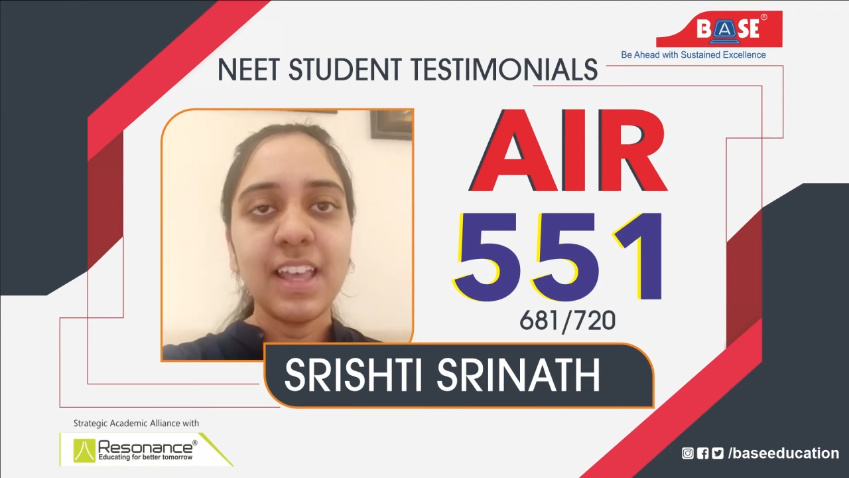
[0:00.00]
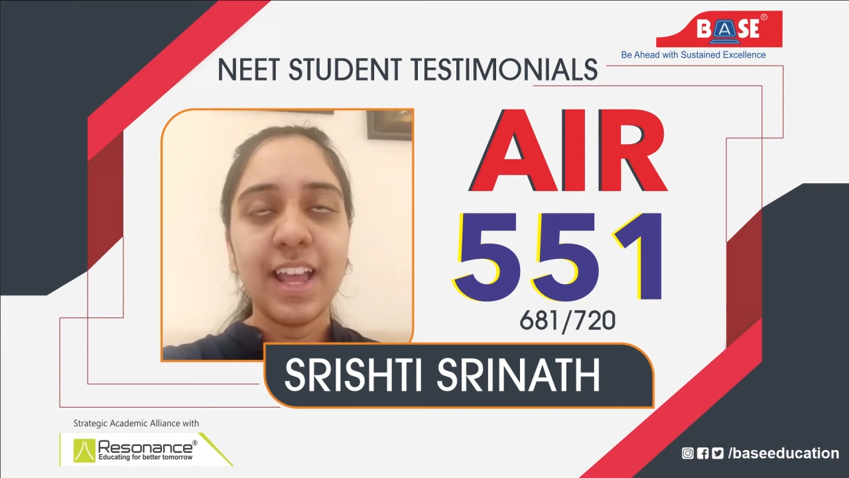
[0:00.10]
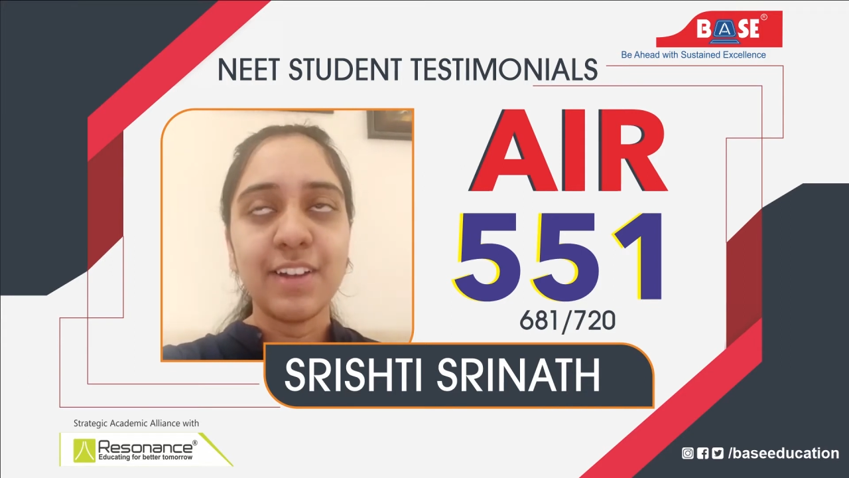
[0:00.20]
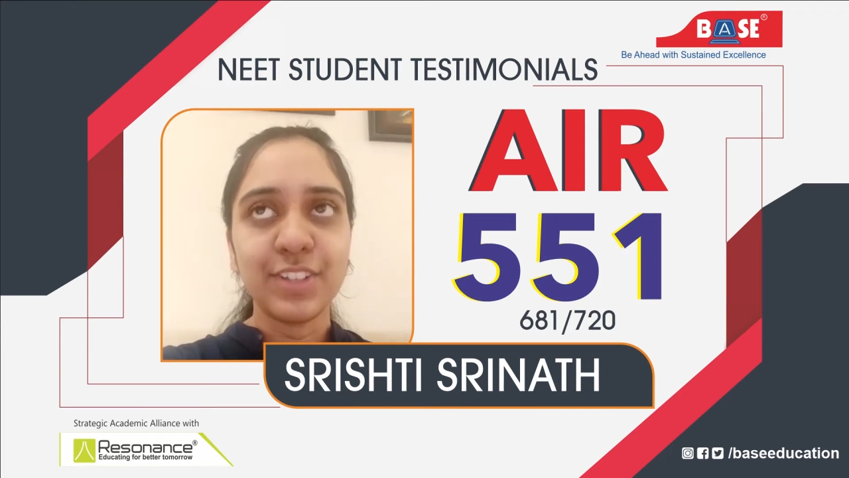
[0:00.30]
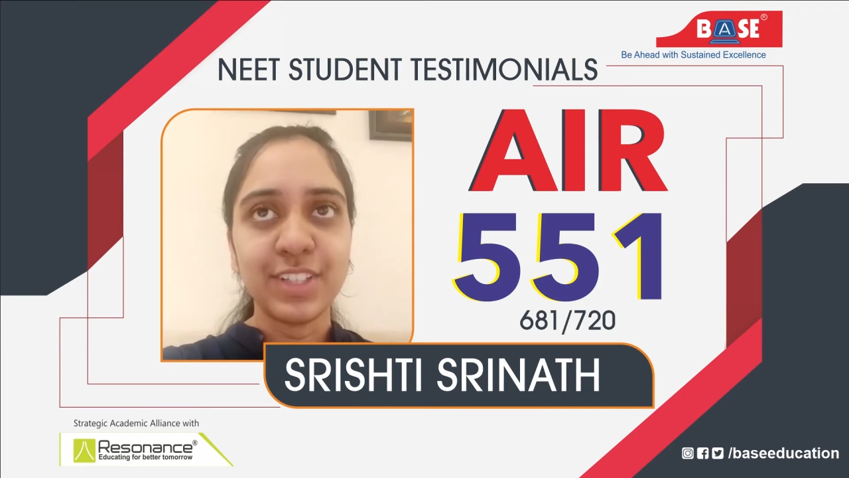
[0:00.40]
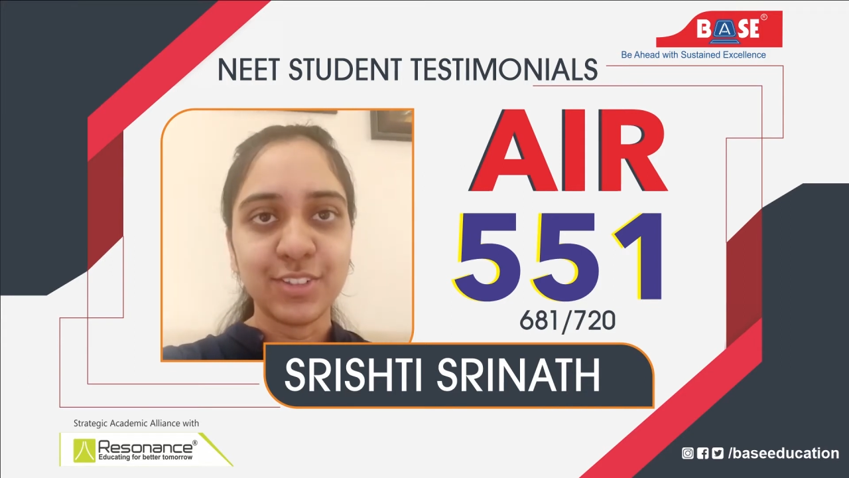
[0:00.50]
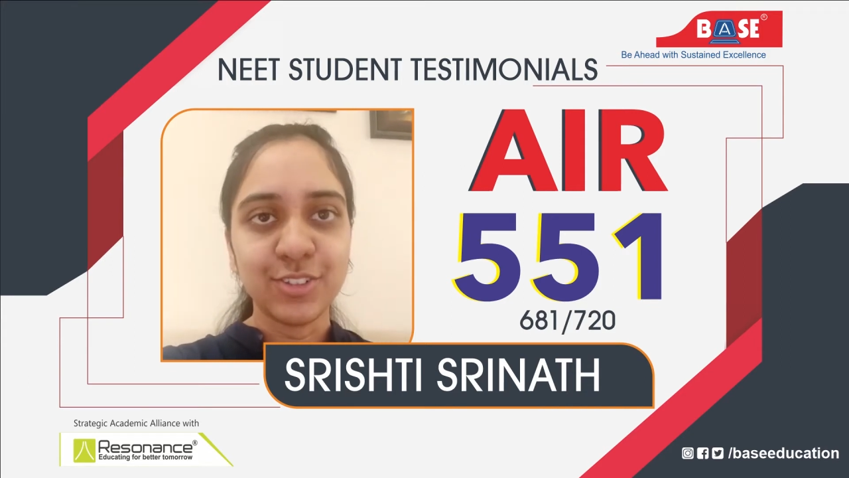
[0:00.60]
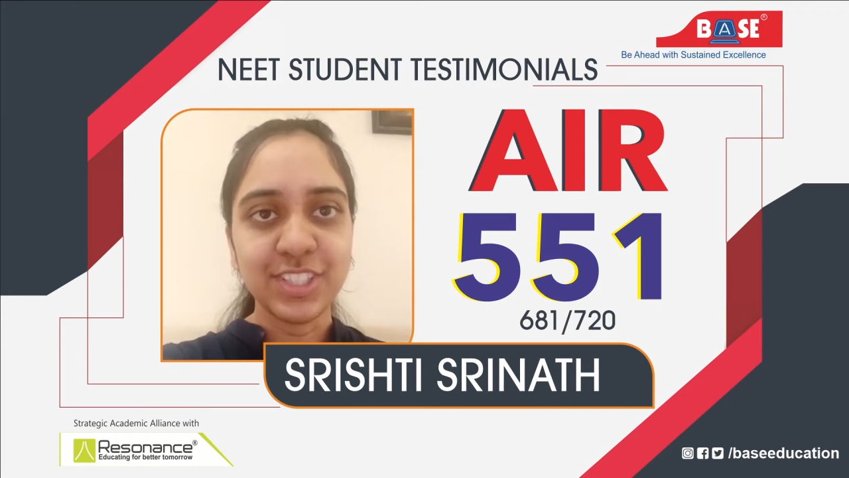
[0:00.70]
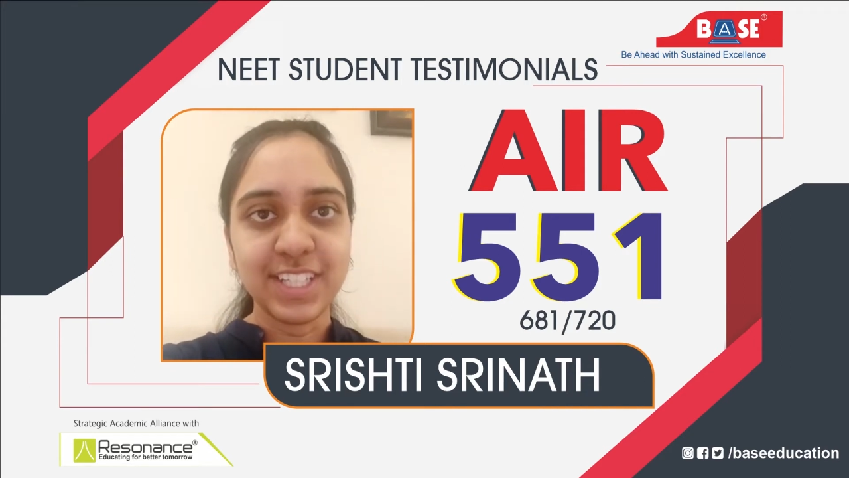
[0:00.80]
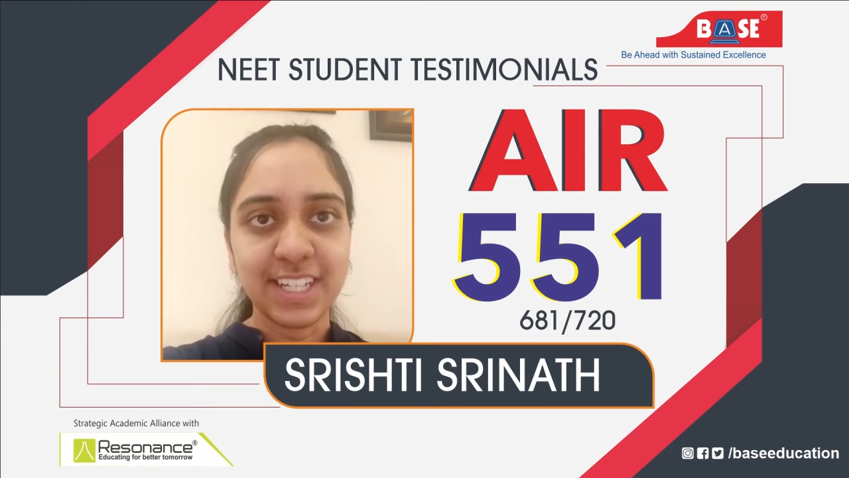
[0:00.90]
and with the
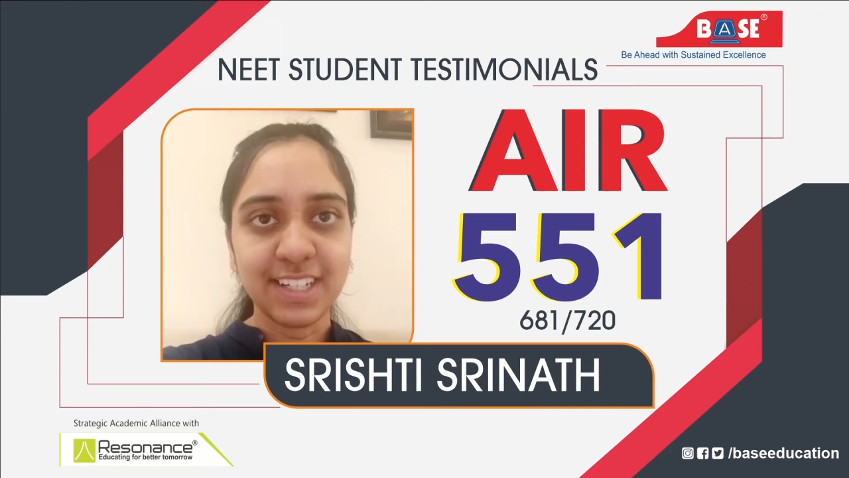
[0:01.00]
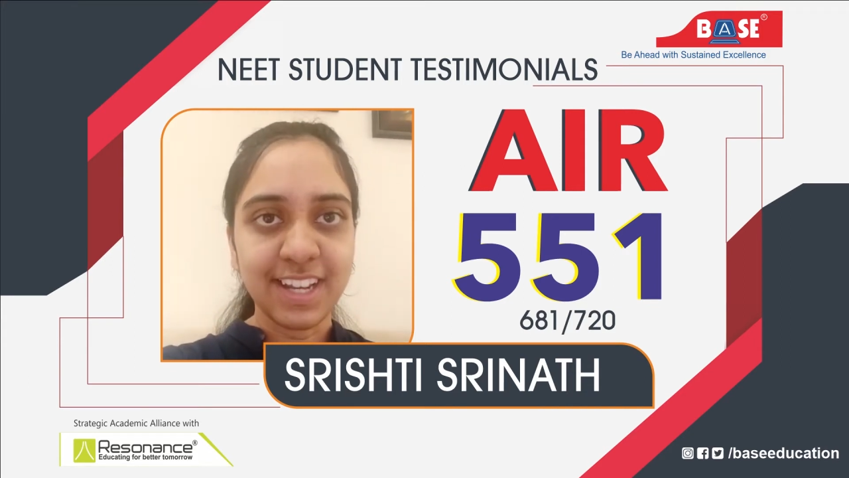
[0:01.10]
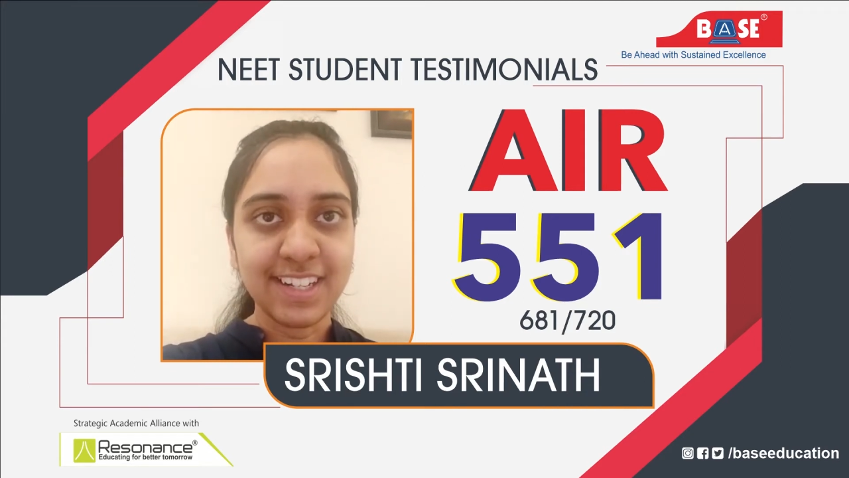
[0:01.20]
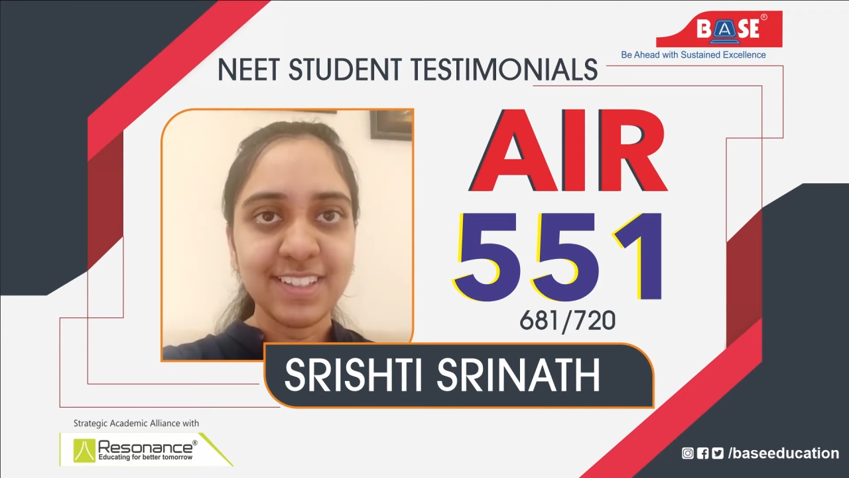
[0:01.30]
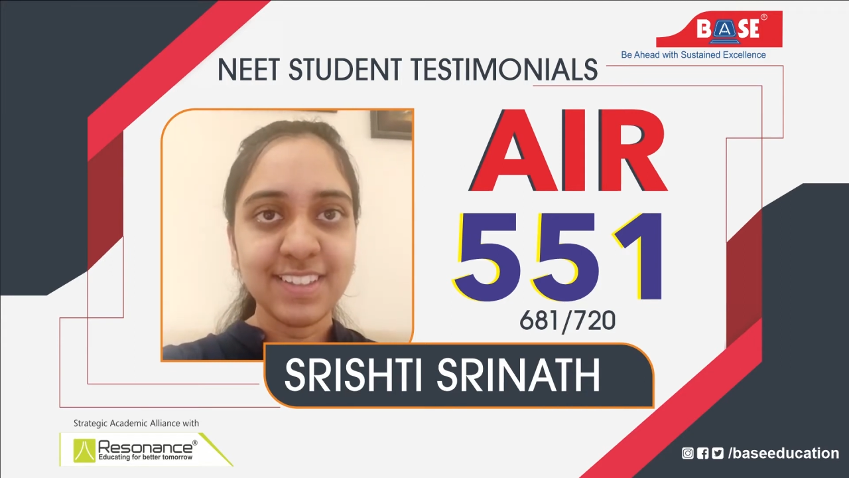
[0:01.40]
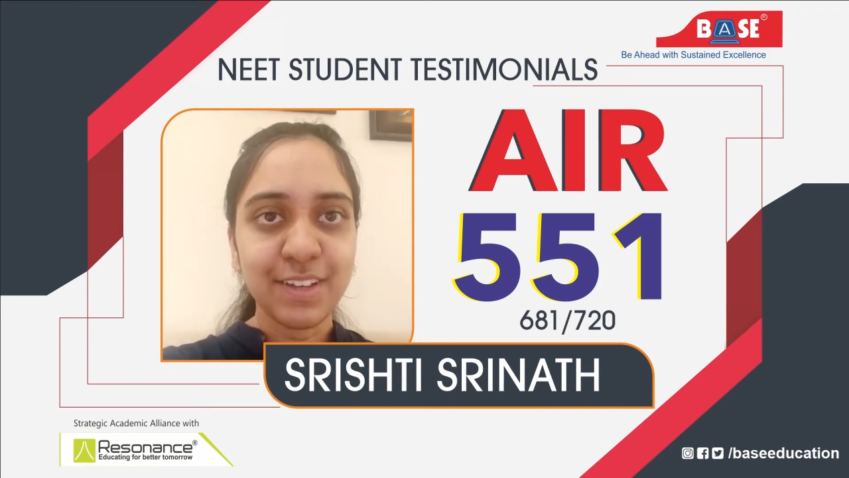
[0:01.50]
coaching and guidance